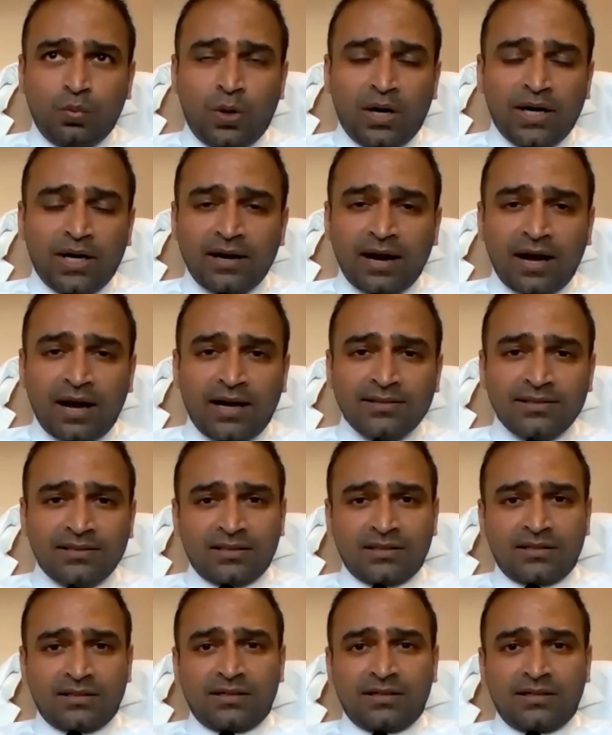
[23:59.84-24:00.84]
One
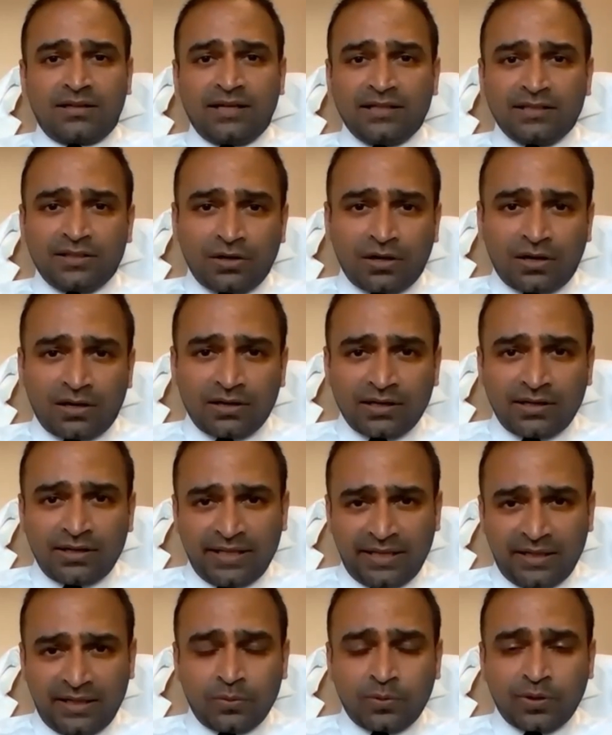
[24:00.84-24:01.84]
answer is not a
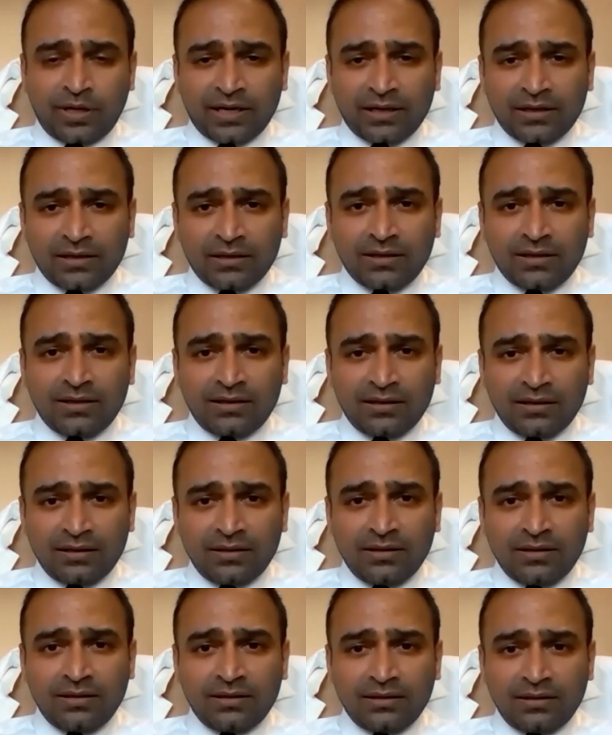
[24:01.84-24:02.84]
deal breaker.
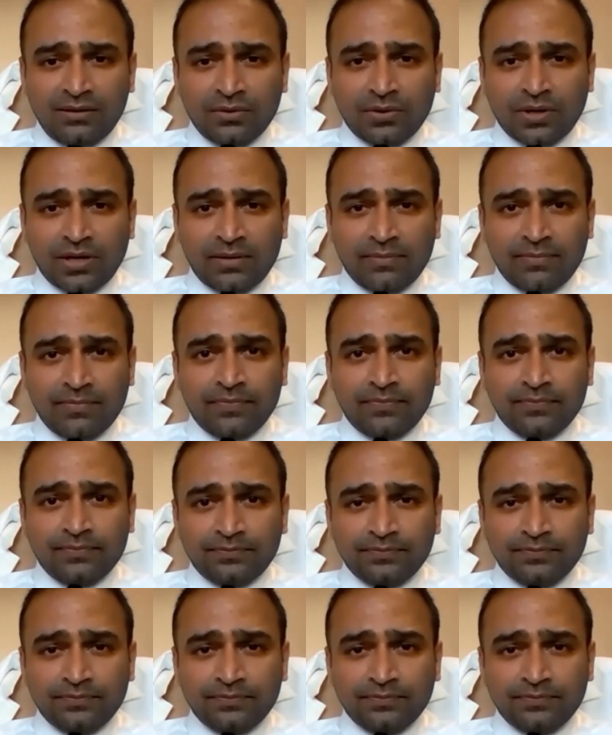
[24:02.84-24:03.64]
Okay.